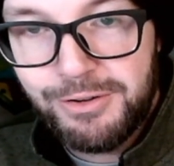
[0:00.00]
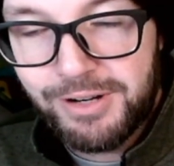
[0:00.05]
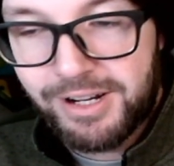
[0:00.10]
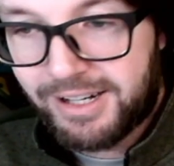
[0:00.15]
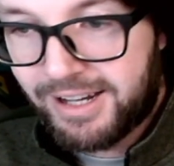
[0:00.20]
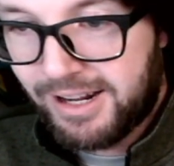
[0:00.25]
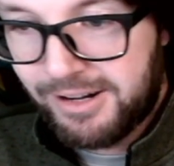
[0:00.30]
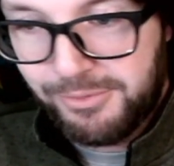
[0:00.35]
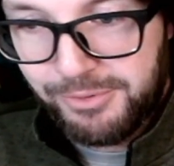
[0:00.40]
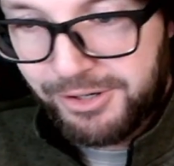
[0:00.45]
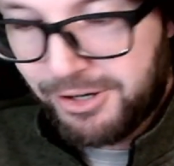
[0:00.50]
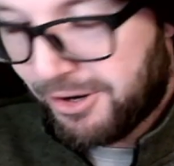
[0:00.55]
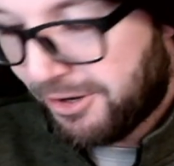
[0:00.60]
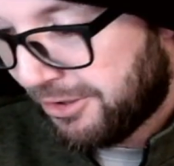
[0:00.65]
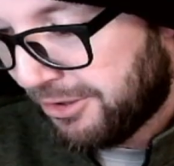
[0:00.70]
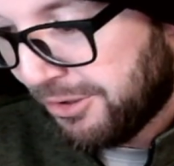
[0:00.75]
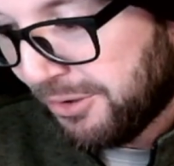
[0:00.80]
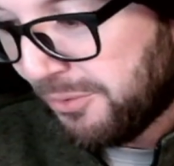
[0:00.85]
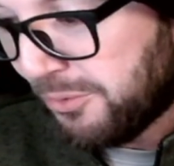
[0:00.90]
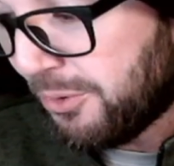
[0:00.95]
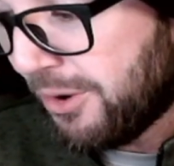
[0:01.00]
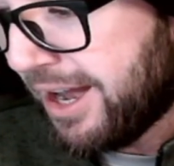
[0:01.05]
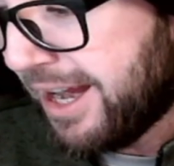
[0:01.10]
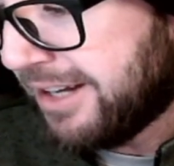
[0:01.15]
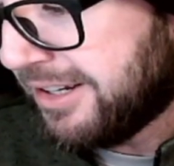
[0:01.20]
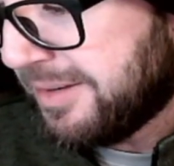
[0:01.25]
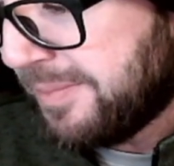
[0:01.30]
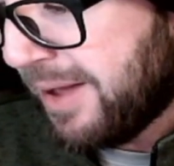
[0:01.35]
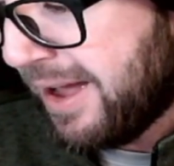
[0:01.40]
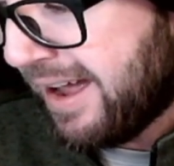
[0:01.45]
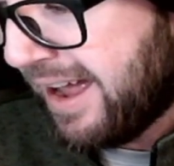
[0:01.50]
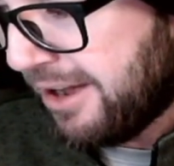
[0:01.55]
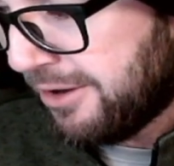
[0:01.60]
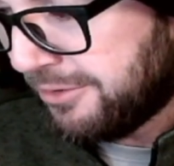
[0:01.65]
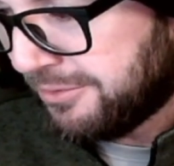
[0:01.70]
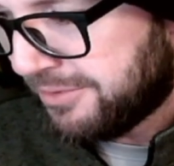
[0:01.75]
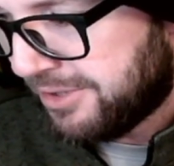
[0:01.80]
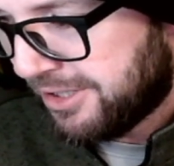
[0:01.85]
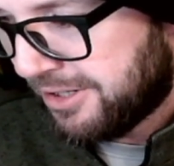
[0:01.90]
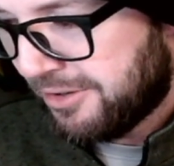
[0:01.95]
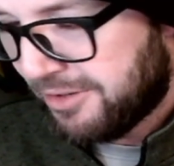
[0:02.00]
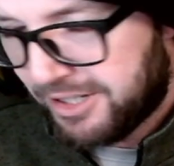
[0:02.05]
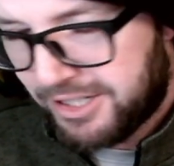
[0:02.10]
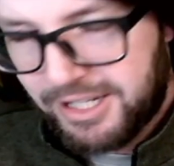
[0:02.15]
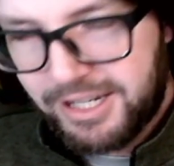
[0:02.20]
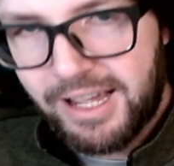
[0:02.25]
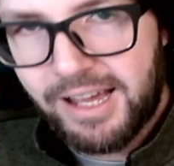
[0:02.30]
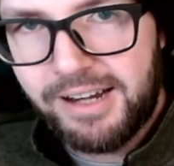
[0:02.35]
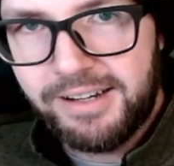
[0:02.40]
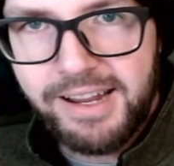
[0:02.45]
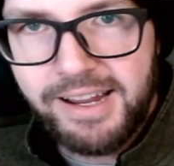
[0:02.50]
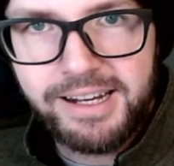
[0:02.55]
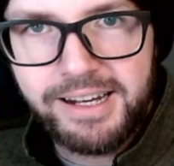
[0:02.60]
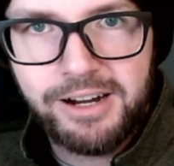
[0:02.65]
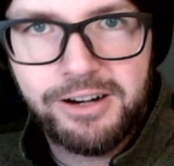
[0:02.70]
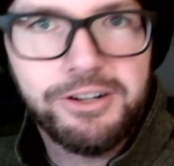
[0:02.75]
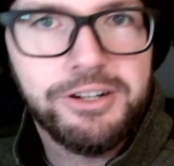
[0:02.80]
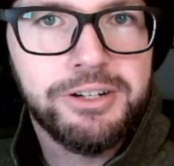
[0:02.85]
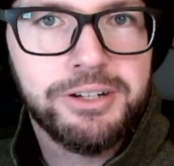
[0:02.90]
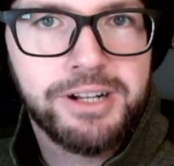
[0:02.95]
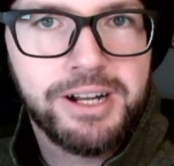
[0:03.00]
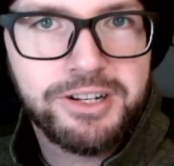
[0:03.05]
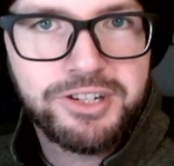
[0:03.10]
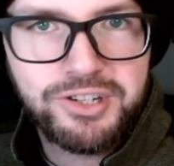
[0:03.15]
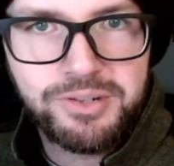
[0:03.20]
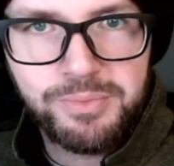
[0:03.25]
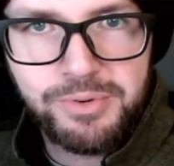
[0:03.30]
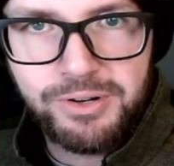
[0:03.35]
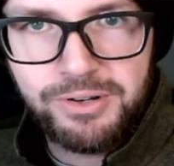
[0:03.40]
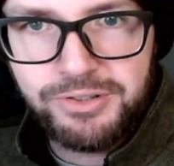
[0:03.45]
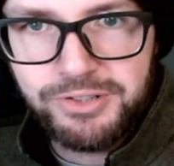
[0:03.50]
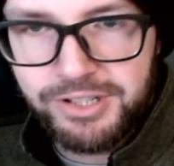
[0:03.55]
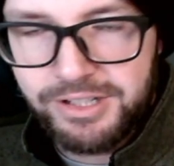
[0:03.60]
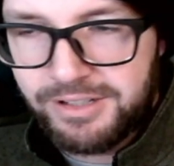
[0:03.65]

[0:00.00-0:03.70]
And I kind of went on a little rant about how, you got to take care of your customers.